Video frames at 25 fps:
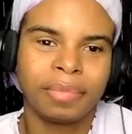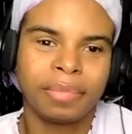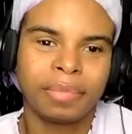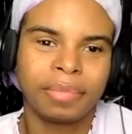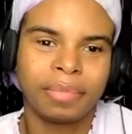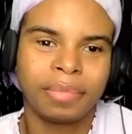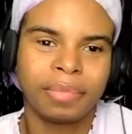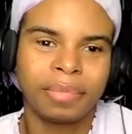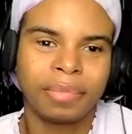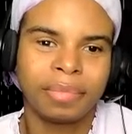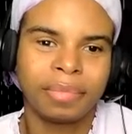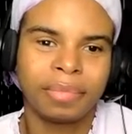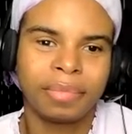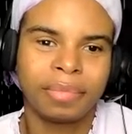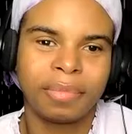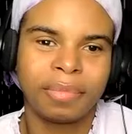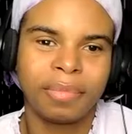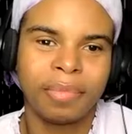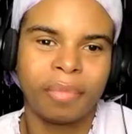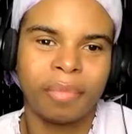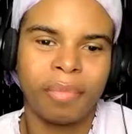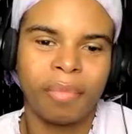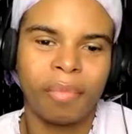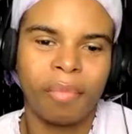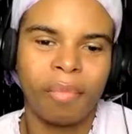
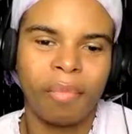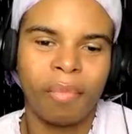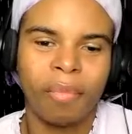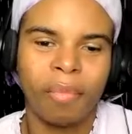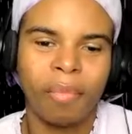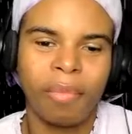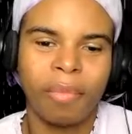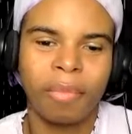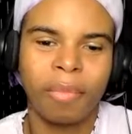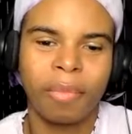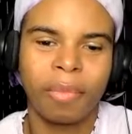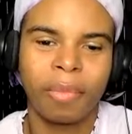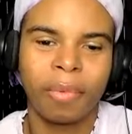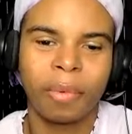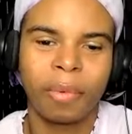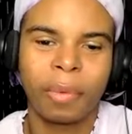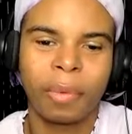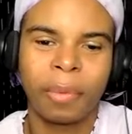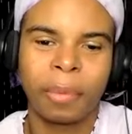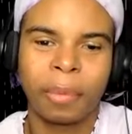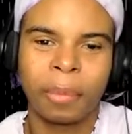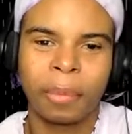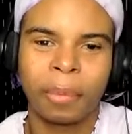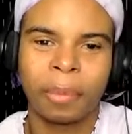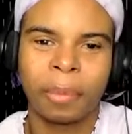
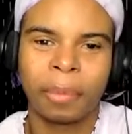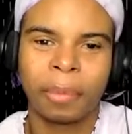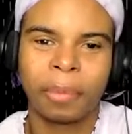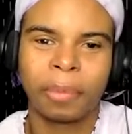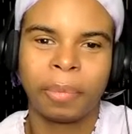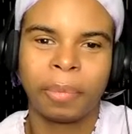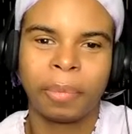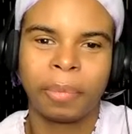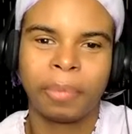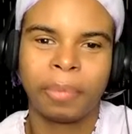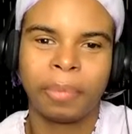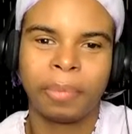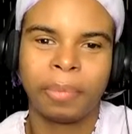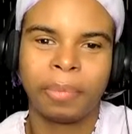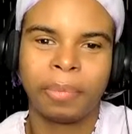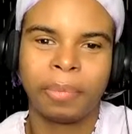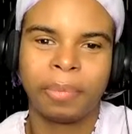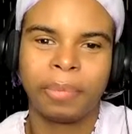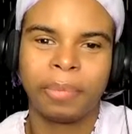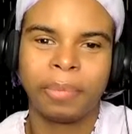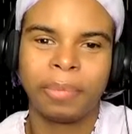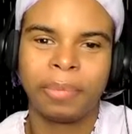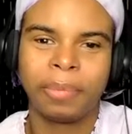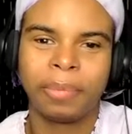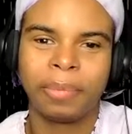
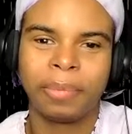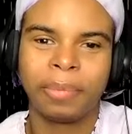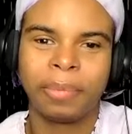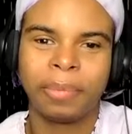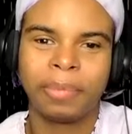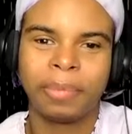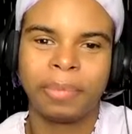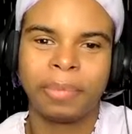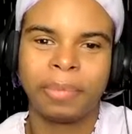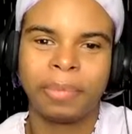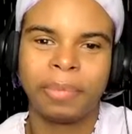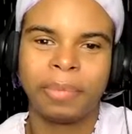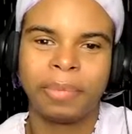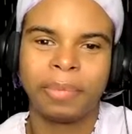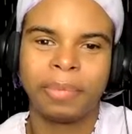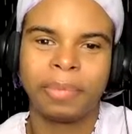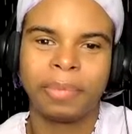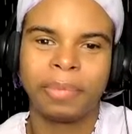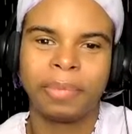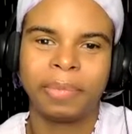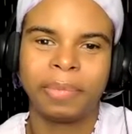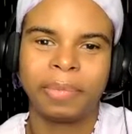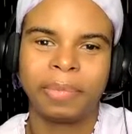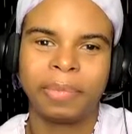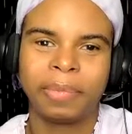
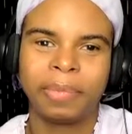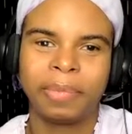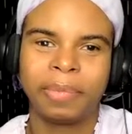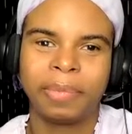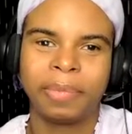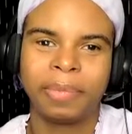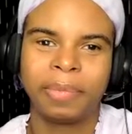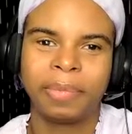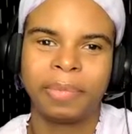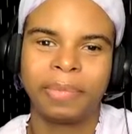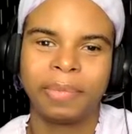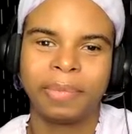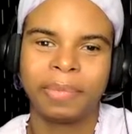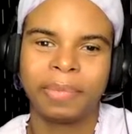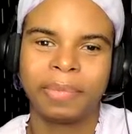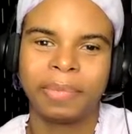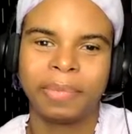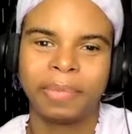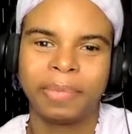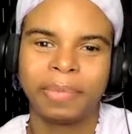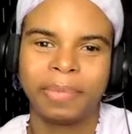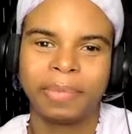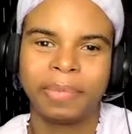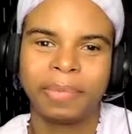The person shown says nothing.